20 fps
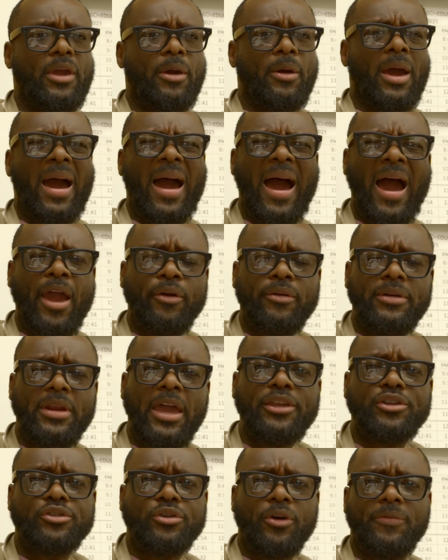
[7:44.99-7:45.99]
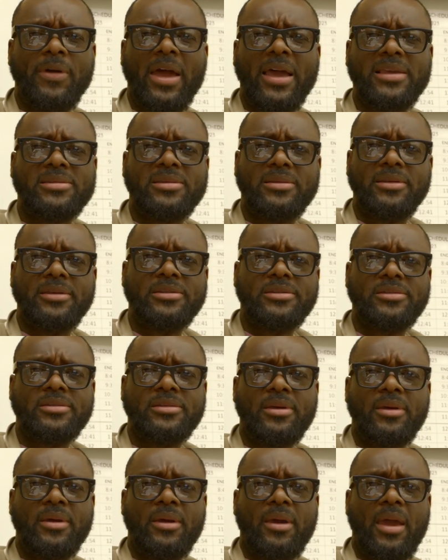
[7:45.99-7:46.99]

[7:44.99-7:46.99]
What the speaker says: higher nature of excellence